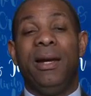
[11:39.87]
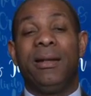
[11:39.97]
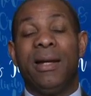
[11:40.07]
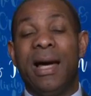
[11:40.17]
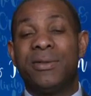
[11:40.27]

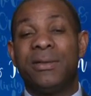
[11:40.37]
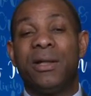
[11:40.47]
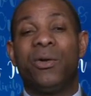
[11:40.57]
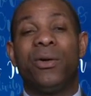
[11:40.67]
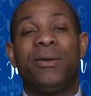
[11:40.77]

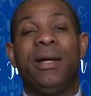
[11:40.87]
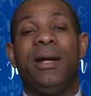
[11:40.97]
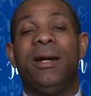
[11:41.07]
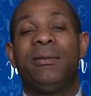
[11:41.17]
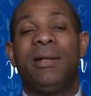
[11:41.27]
agnostic, or
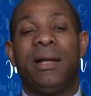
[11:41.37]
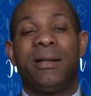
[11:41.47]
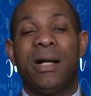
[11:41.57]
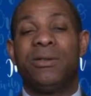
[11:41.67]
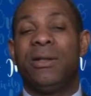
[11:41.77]
they are
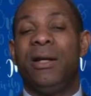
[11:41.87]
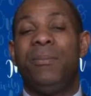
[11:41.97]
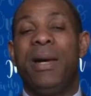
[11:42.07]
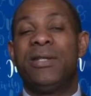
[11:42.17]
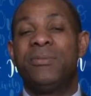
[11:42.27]

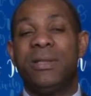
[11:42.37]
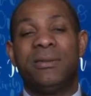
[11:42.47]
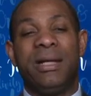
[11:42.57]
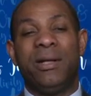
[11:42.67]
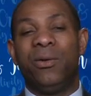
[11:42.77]

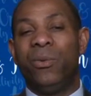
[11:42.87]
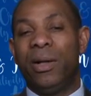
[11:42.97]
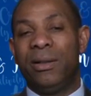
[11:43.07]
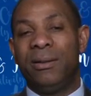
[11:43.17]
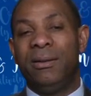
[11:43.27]
pessimists. They don't
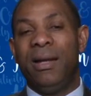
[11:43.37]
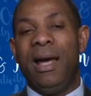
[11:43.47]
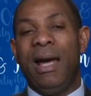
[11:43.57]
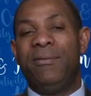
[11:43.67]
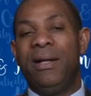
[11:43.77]
want to
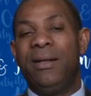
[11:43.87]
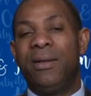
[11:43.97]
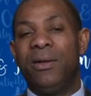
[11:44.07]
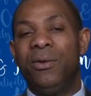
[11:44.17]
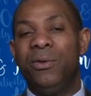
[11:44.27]
have
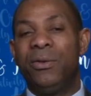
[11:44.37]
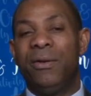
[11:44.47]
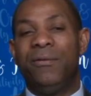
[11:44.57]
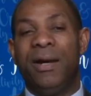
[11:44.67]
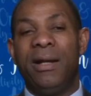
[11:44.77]
anything new.
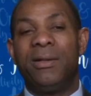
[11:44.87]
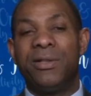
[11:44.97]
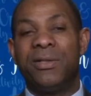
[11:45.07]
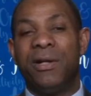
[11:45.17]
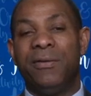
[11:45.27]
They're very
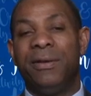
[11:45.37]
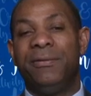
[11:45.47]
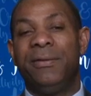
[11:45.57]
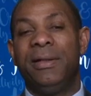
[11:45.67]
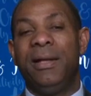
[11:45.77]

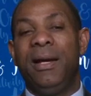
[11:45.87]
conservative.